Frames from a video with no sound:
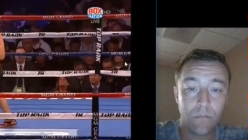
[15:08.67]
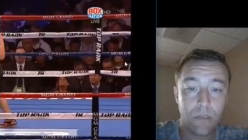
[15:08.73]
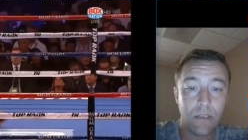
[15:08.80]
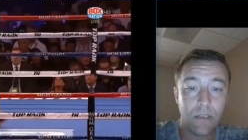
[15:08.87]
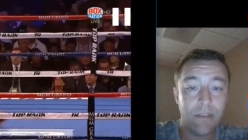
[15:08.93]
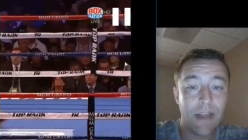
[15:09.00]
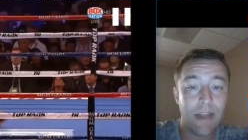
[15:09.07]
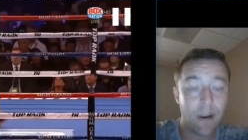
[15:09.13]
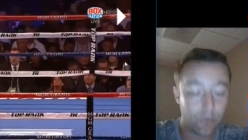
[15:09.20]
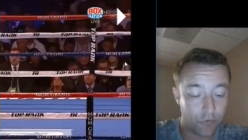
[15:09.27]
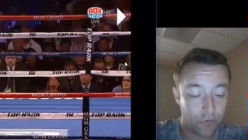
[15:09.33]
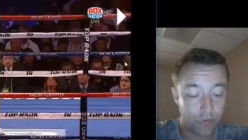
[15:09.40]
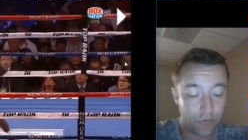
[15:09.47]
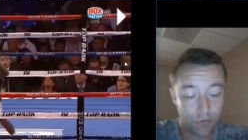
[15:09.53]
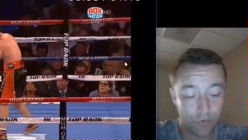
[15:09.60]
Now
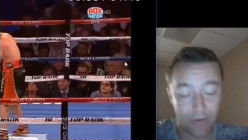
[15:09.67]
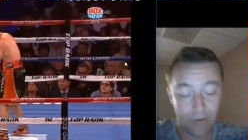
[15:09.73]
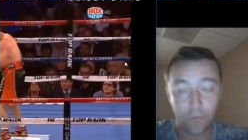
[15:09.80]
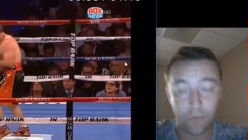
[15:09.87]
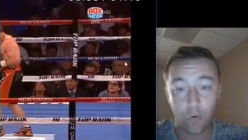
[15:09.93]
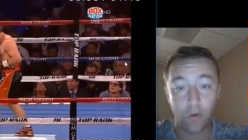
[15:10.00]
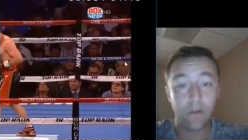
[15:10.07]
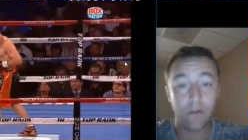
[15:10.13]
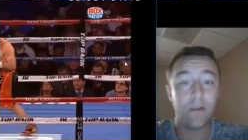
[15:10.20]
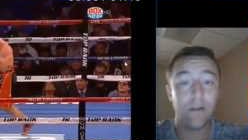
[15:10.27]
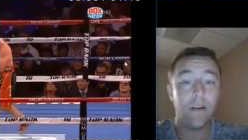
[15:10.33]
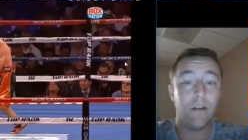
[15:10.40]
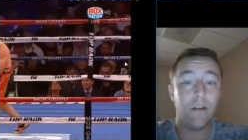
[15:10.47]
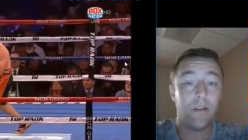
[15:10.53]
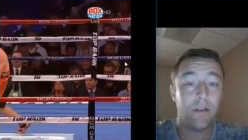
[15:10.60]
Jeff Horn
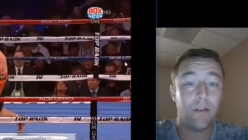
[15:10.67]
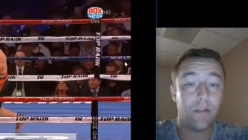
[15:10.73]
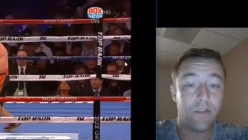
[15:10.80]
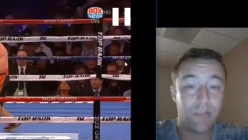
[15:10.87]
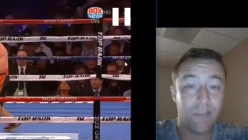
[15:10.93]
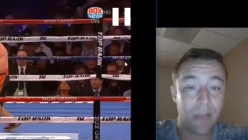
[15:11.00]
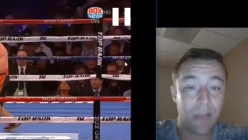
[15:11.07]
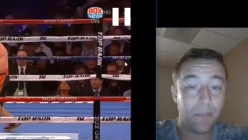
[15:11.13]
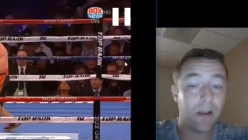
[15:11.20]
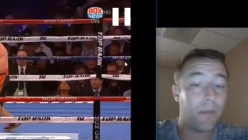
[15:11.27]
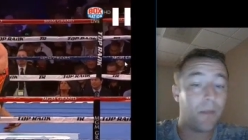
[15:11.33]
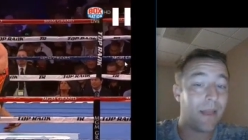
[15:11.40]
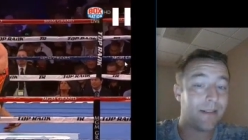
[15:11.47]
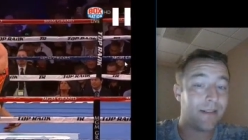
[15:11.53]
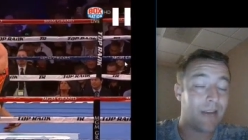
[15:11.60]
stepping
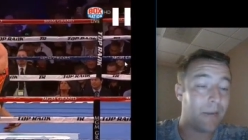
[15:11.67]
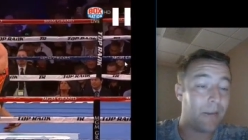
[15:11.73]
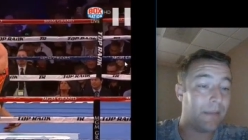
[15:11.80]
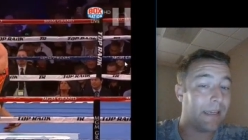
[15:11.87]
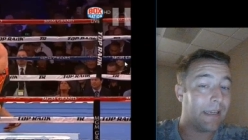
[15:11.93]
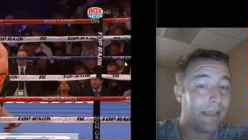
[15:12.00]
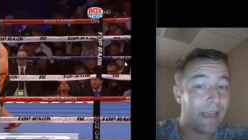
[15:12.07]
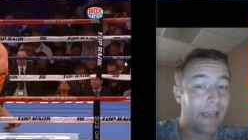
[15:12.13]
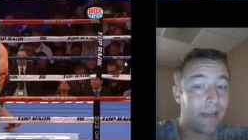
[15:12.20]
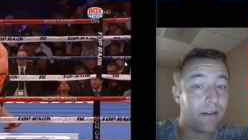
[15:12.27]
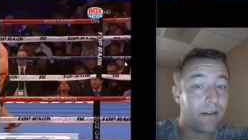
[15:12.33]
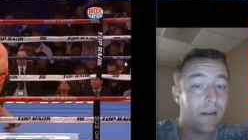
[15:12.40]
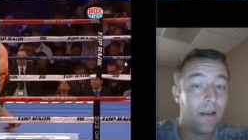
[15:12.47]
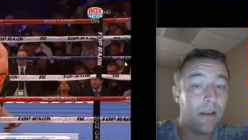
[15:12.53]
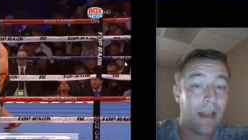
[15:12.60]
on that timing again
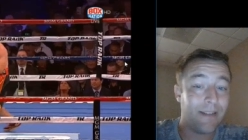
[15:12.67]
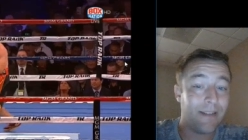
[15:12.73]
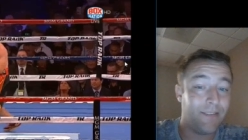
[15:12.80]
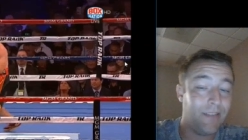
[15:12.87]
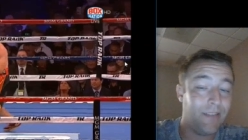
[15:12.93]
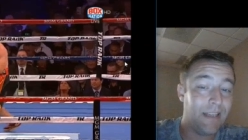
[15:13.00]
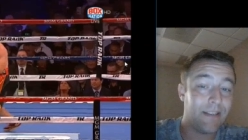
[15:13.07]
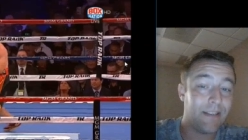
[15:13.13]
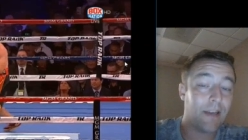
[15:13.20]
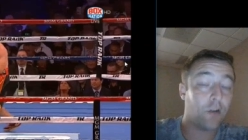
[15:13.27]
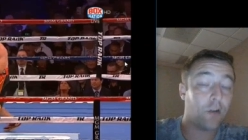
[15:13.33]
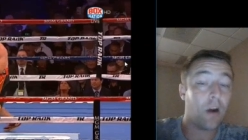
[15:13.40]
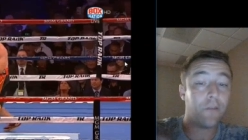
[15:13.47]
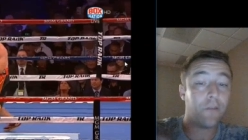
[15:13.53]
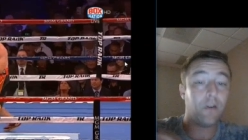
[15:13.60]
and seeing that
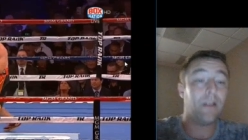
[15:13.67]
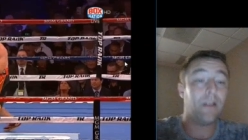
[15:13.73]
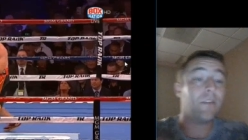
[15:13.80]
Crawford is